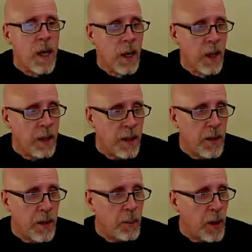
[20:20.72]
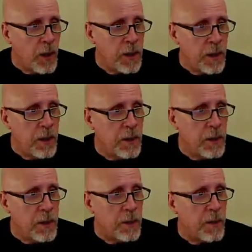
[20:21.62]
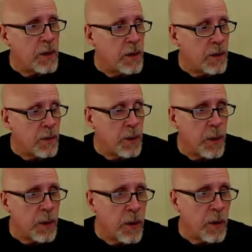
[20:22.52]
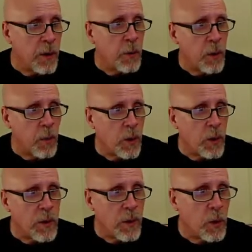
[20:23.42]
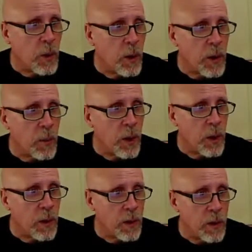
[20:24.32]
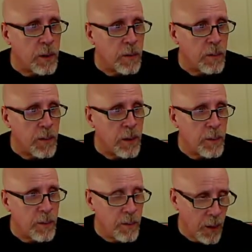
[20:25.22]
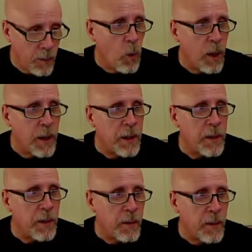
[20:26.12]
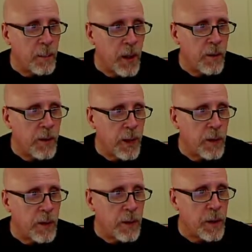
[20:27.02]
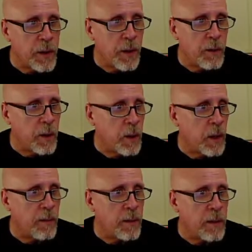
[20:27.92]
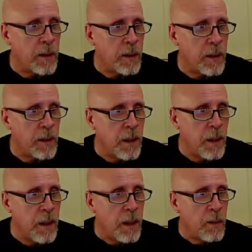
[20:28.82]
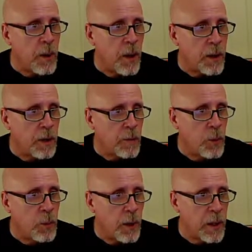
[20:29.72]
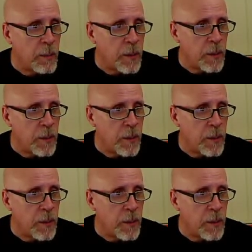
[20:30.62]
And you can probably see the divisors of 231 work similarly, where you have 1, you have the prime factors, 3, 7, and 11, and then products of 2 primes.